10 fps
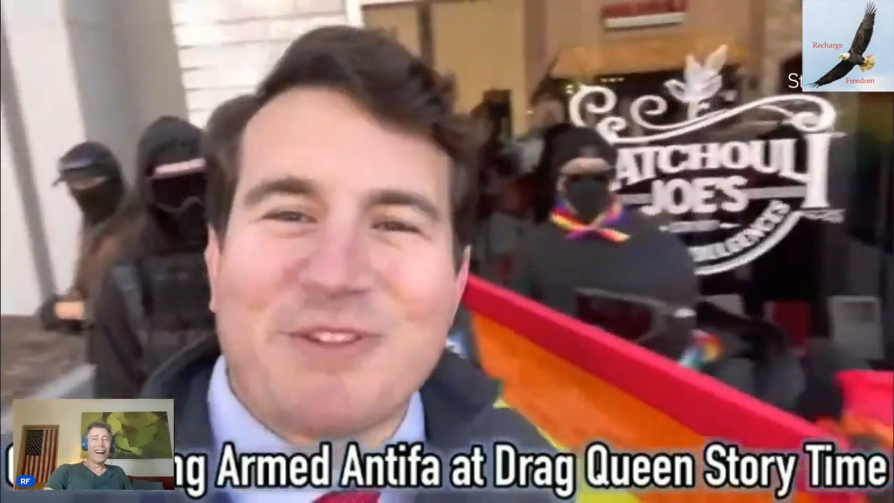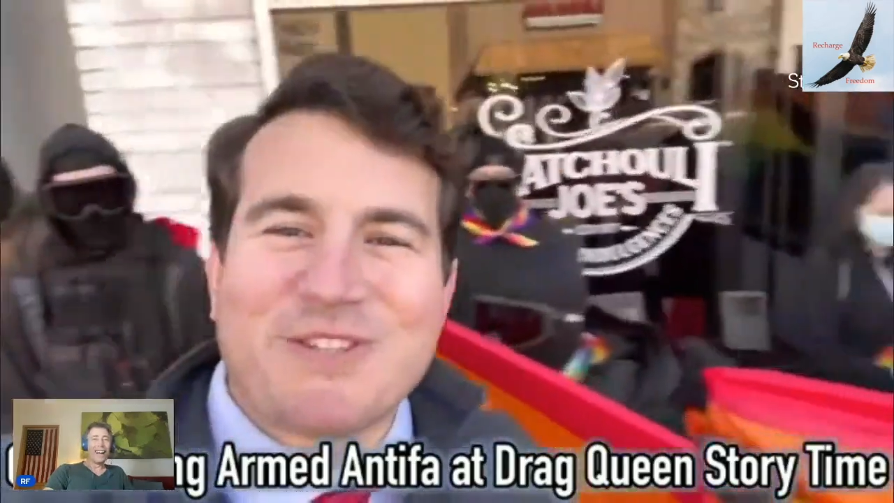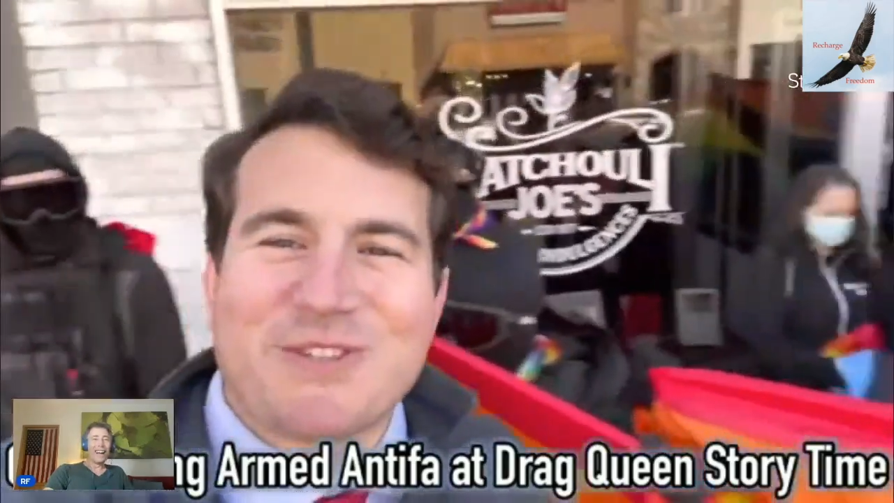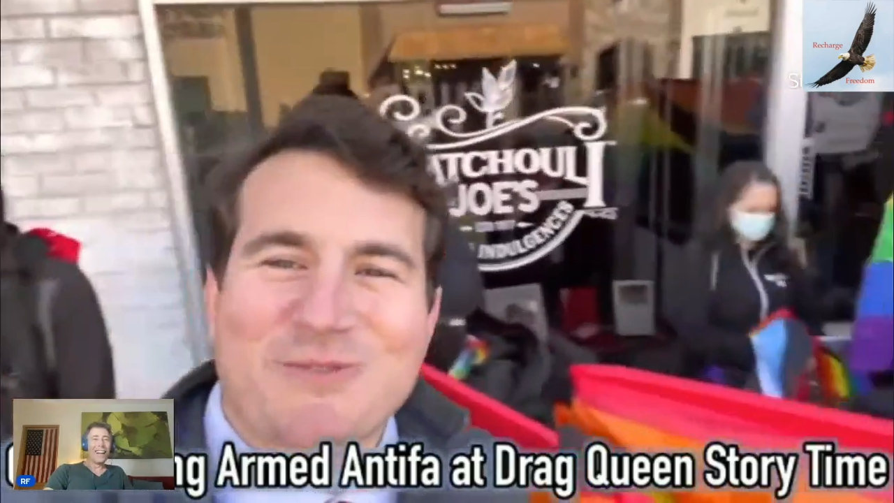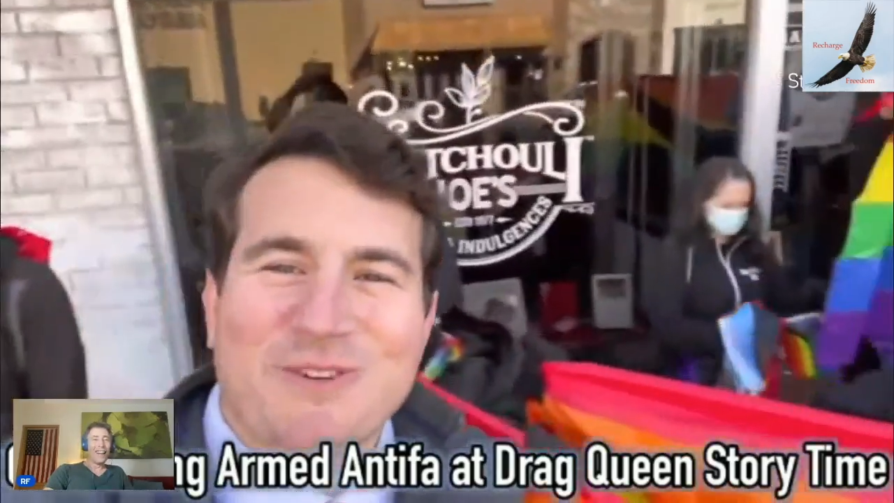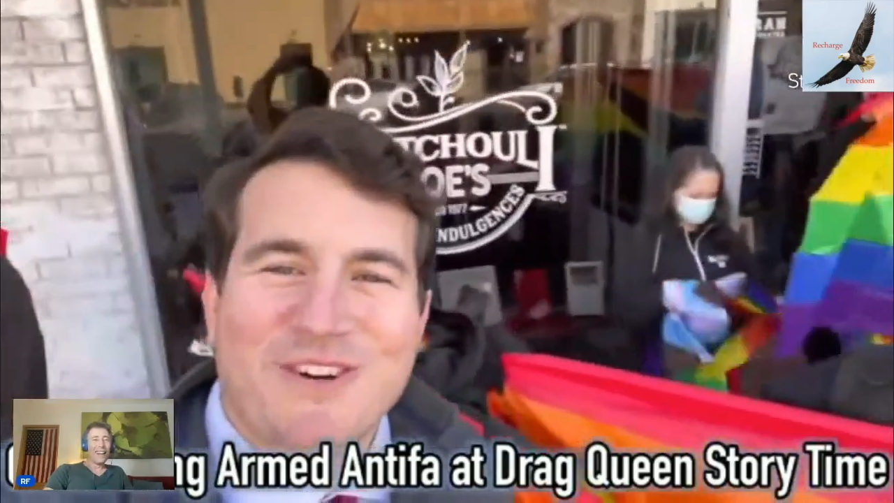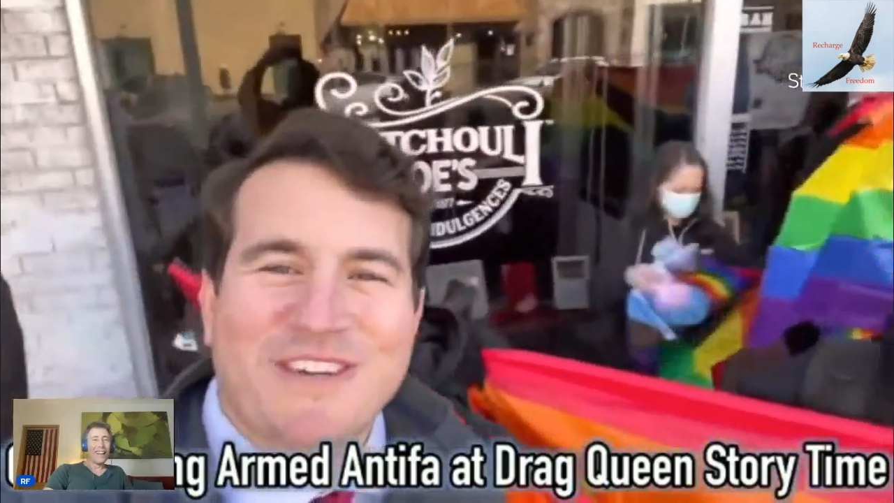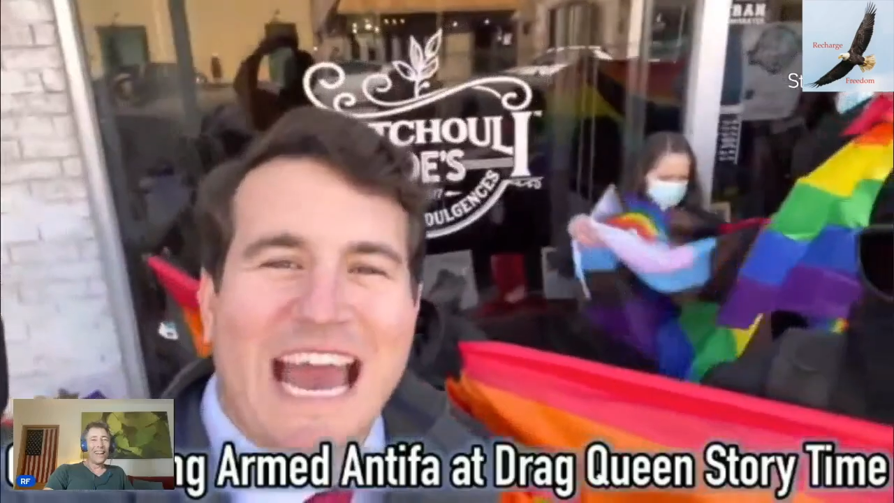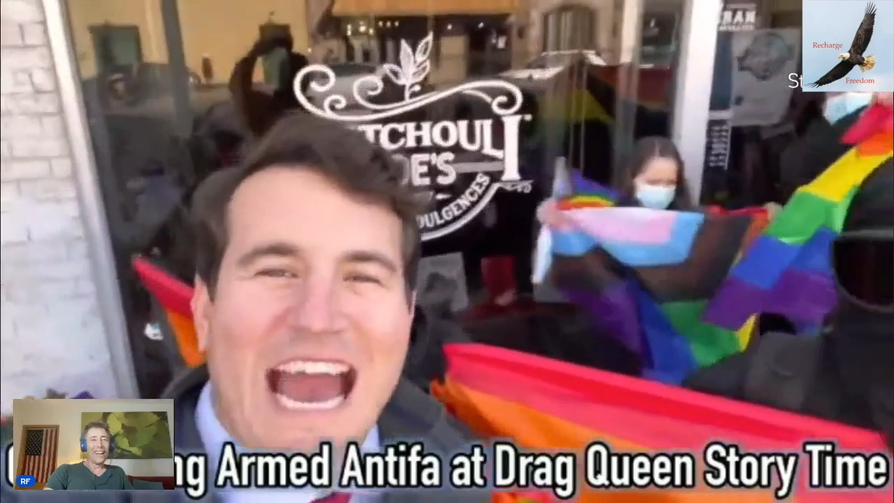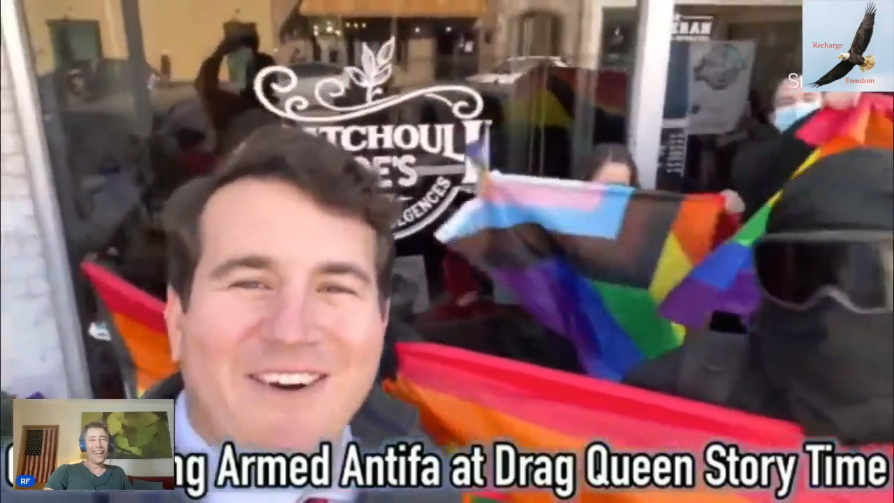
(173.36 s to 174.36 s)
these are the real
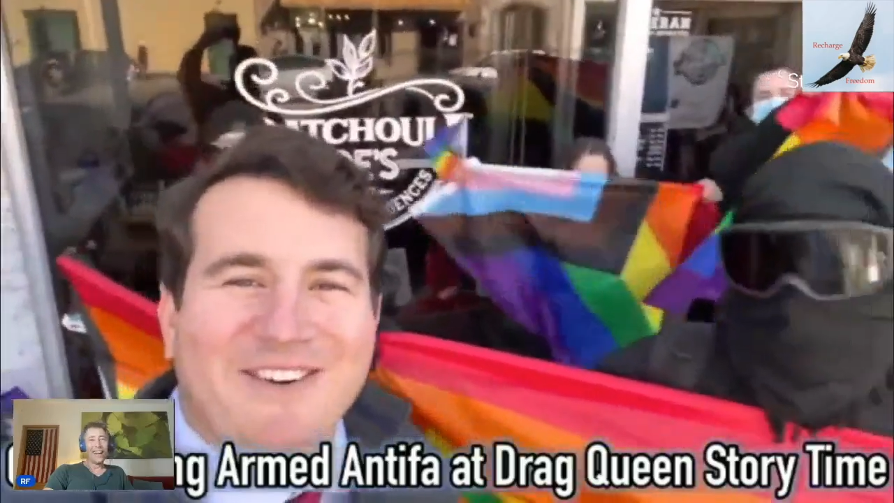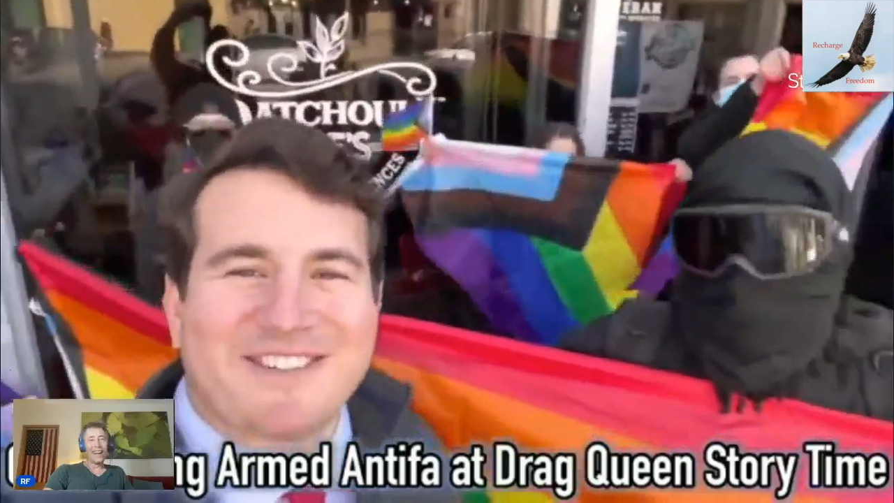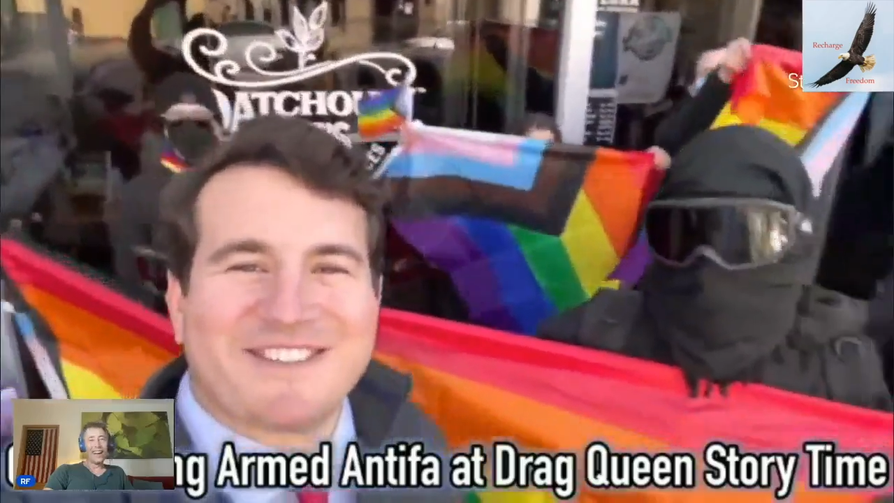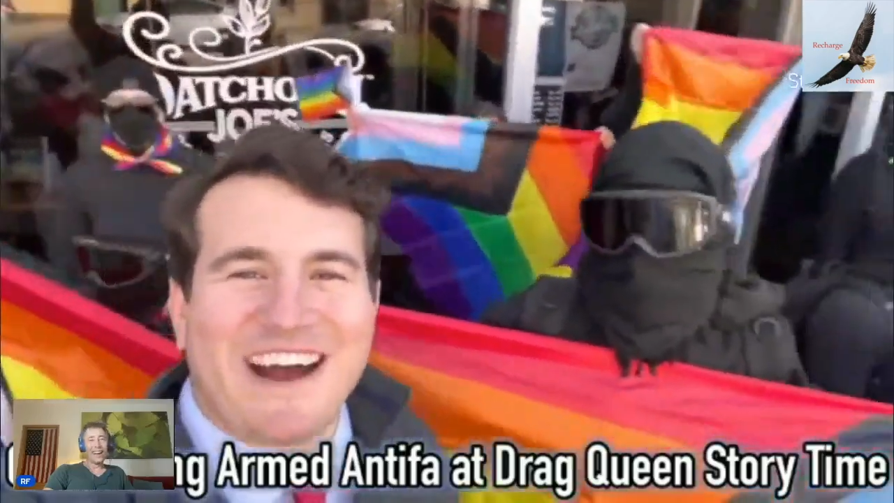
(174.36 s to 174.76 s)
cowards.